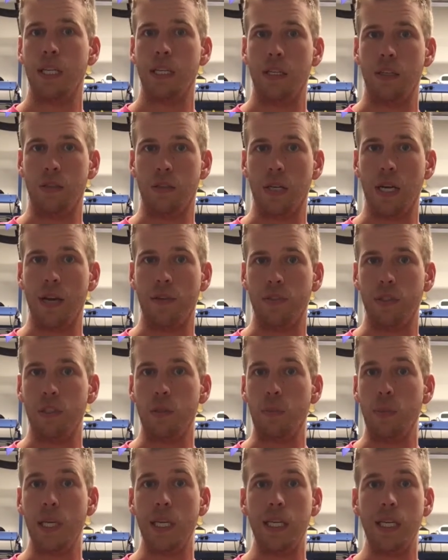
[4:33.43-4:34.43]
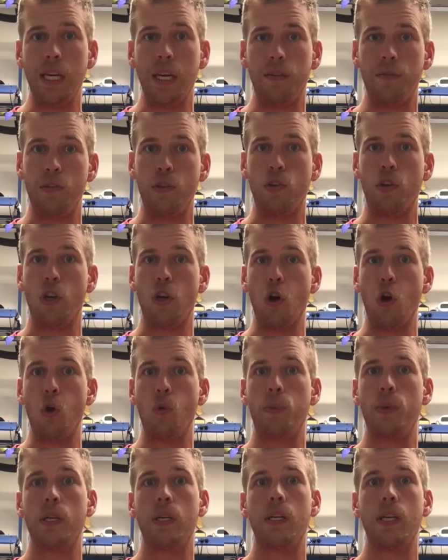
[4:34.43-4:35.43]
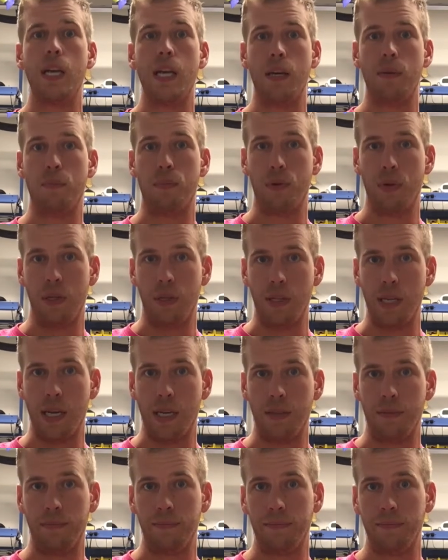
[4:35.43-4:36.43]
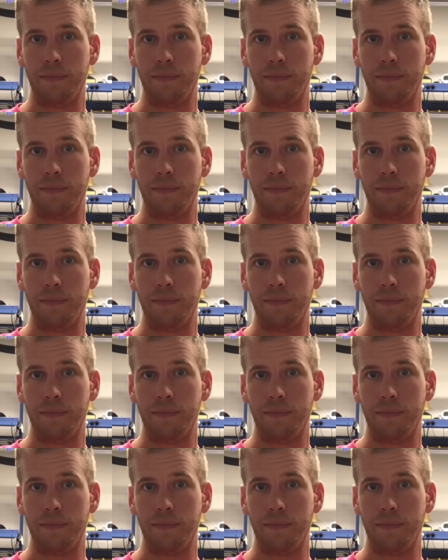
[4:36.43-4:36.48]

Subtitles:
It'll have a little PDF you can open and print that.